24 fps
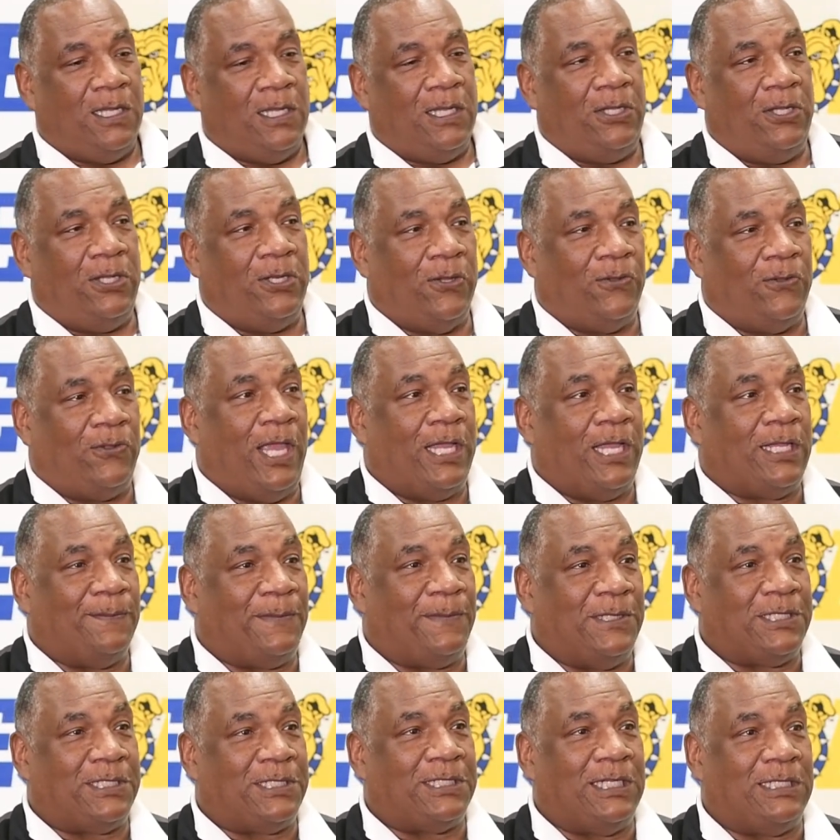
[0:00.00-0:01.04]
they could
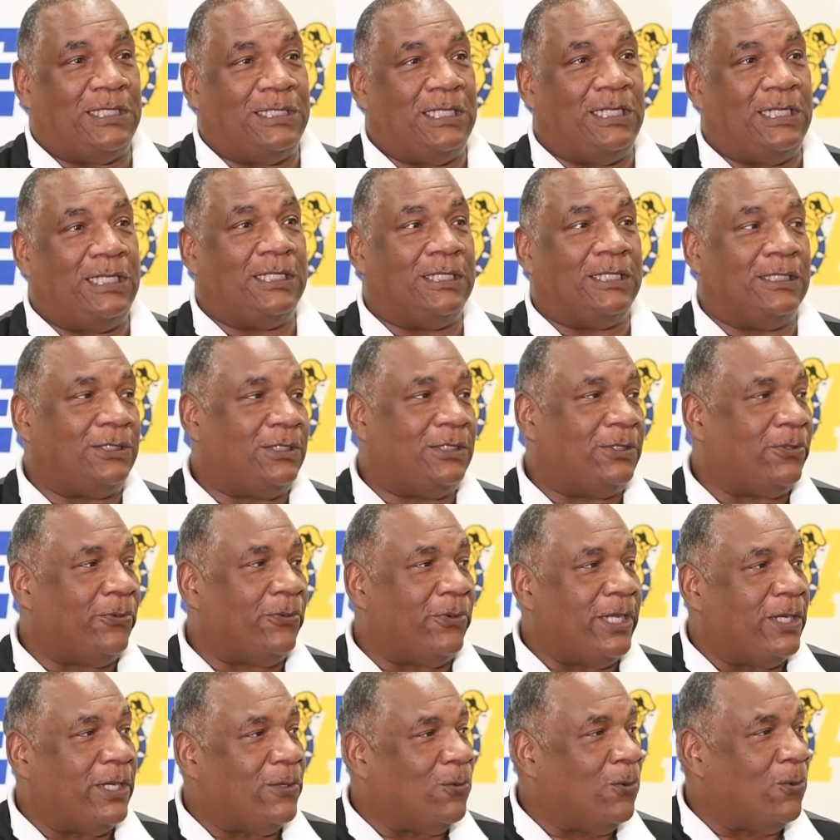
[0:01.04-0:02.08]
be sitting here
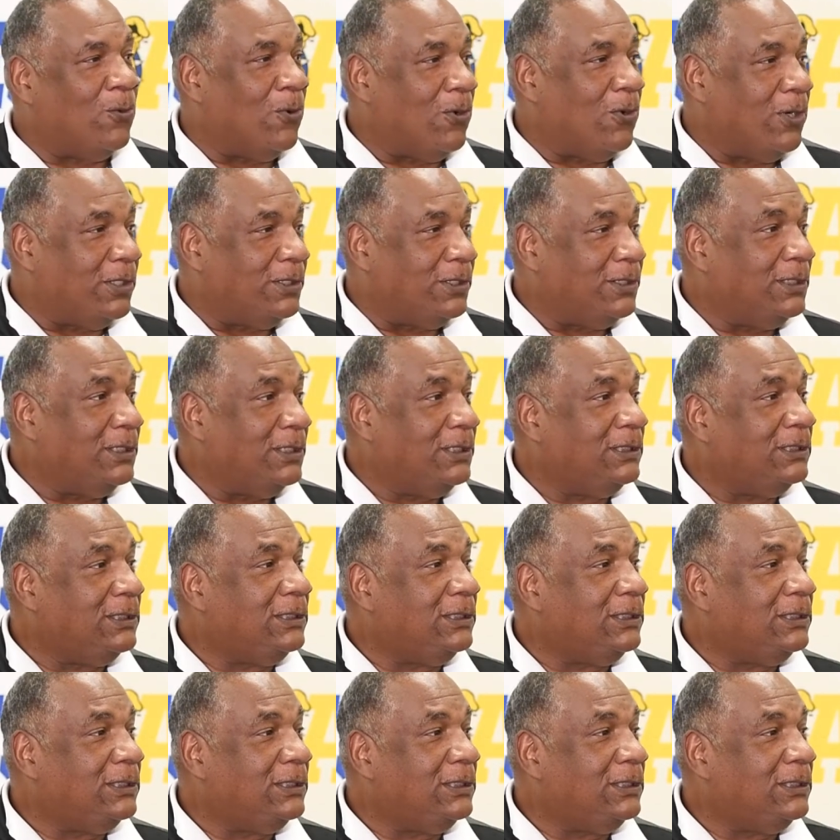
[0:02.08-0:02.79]
3-1.